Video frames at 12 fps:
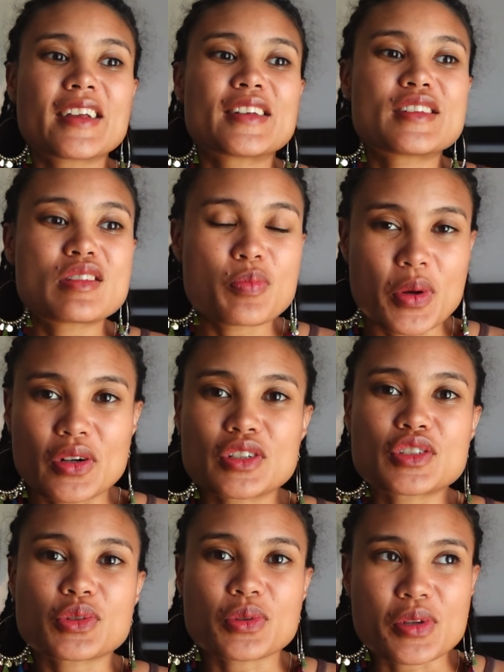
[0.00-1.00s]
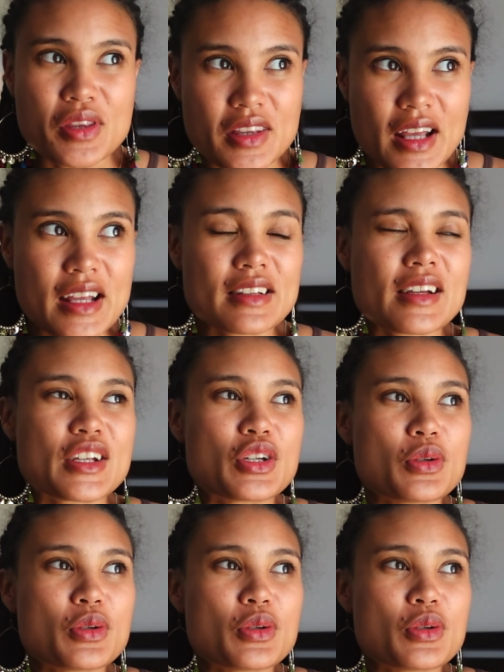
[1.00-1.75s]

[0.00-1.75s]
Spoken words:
spiritual thing.